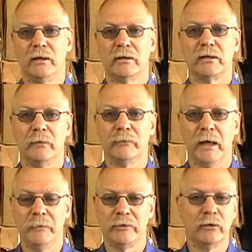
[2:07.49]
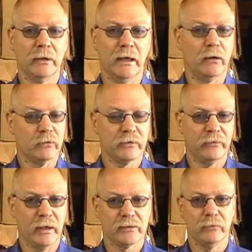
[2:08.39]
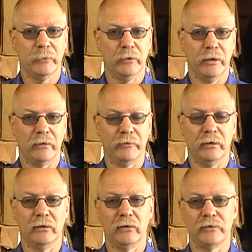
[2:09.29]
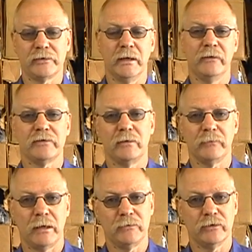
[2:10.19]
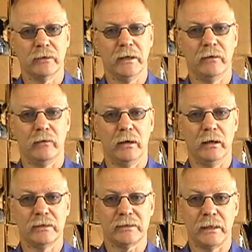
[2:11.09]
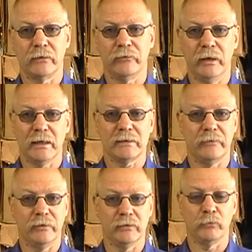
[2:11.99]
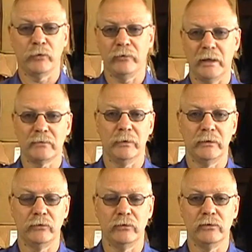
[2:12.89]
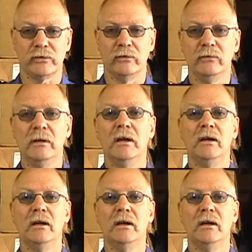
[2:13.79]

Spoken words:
Sometimes you'll get ultra flexible that'll feel a little stiff. Sometimes you'll get standard flex that feels more flexible than you're used to.